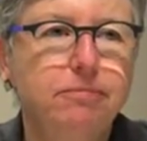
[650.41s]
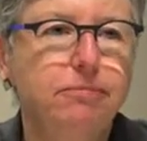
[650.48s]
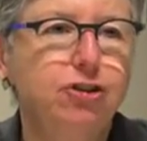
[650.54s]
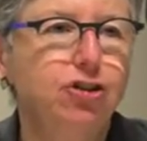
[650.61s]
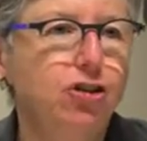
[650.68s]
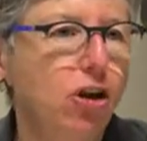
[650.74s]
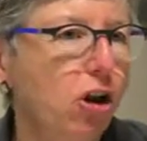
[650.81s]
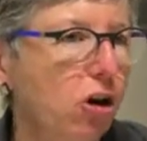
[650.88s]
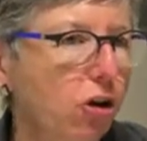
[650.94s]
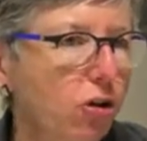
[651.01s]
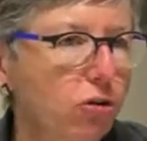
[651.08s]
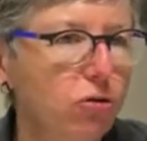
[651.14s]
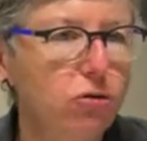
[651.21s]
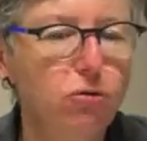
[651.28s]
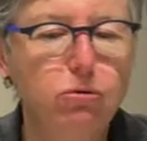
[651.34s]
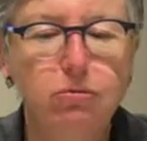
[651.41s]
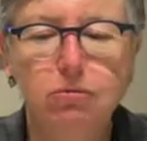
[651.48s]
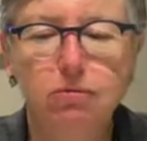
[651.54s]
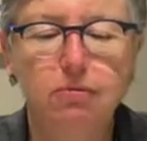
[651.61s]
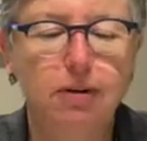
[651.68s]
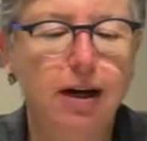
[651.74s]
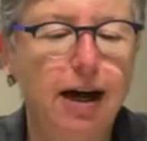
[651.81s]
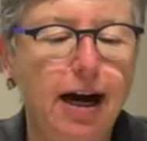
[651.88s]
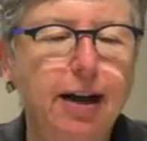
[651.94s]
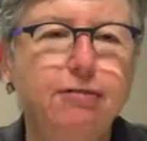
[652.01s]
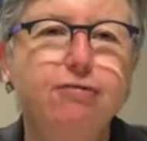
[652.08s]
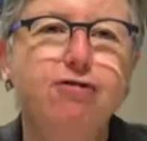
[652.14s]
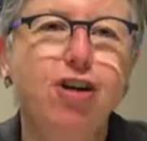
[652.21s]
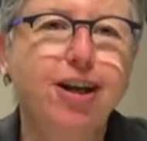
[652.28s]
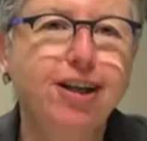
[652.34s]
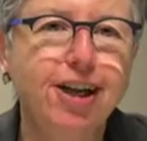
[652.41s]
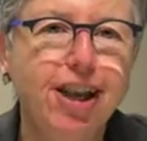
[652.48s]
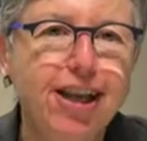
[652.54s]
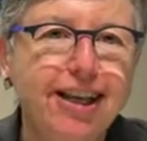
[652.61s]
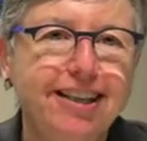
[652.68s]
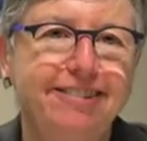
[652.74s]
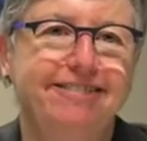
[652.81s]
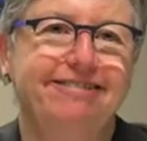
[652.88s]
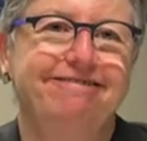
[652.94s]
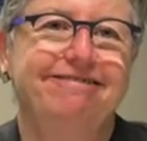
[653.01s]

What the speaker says: slow, unfriendly